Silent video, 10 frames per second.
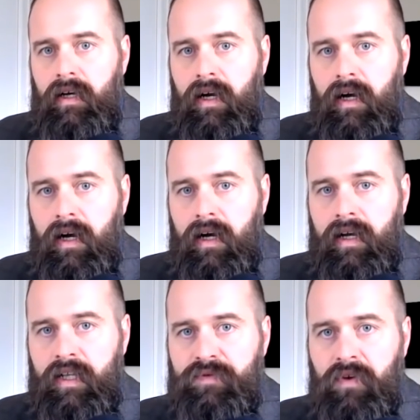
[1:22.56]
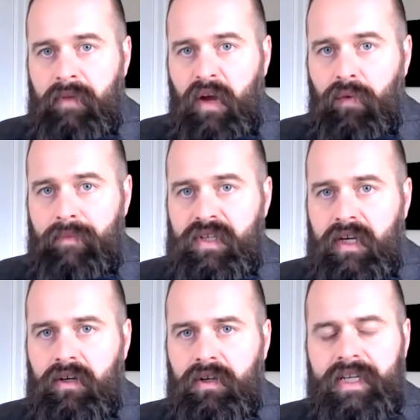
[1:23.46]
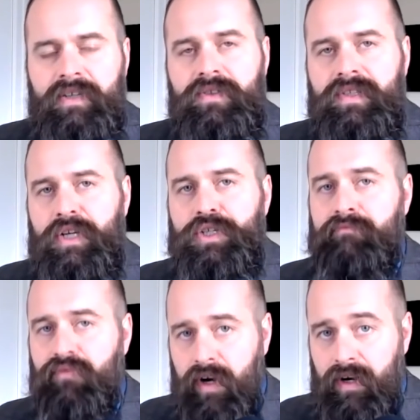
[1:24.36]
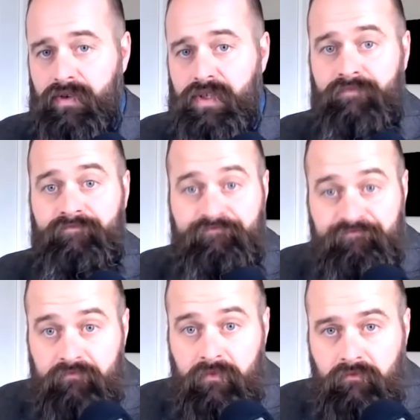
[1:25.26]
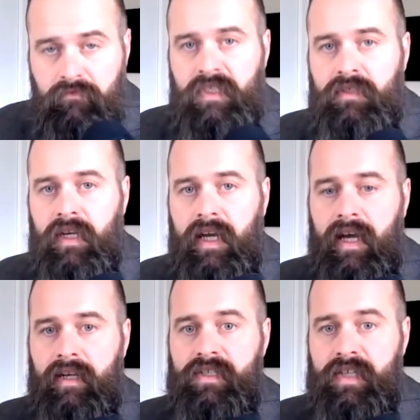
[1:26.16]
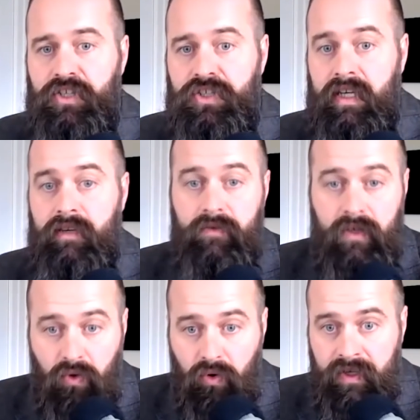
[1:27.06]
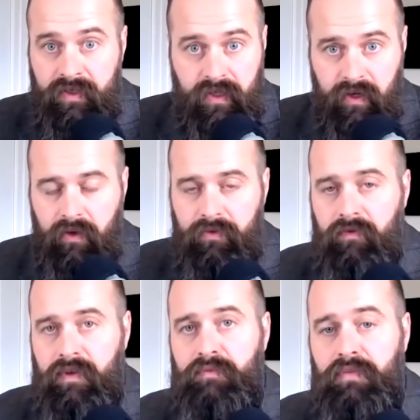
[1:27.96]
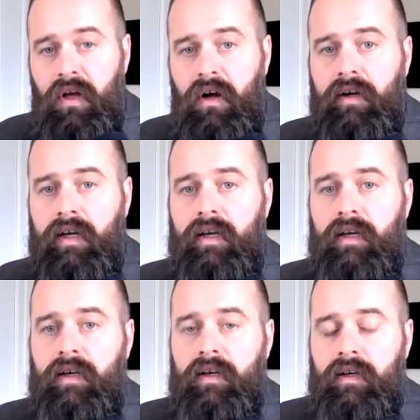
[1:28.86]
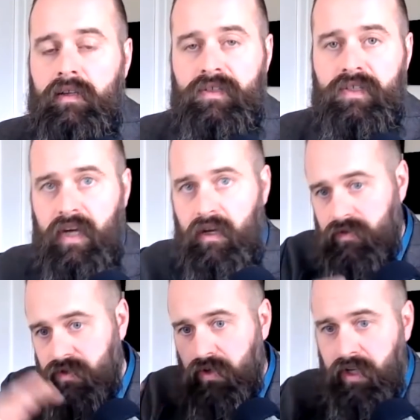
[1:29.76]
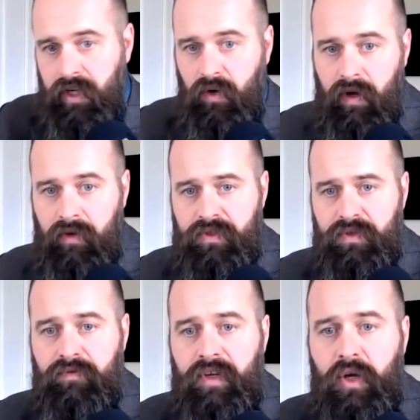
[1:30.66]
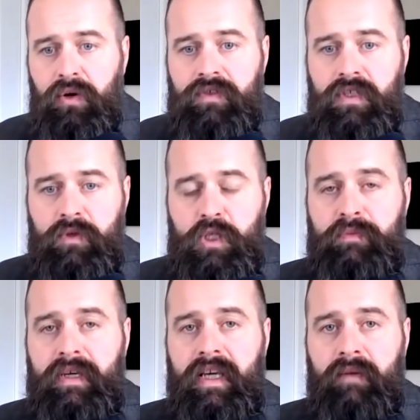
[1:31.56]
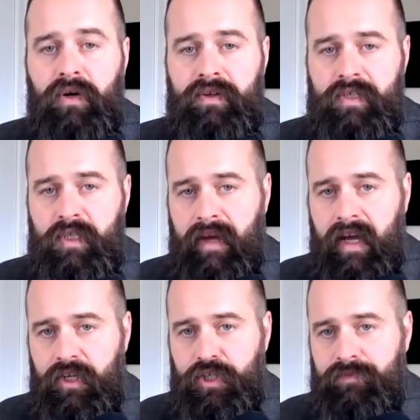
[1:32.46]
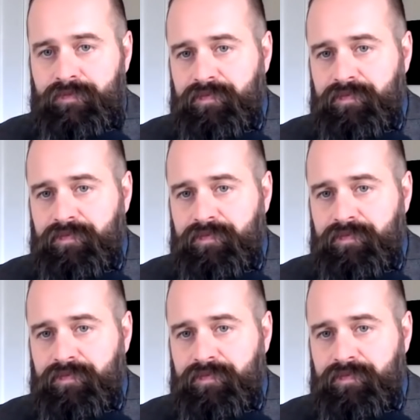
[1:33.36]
It's from a website called Intercession Prayers. And essentially, according to the author of this blog, and this is kind of circulating around, there's a video of someone speaking about it in Spanish.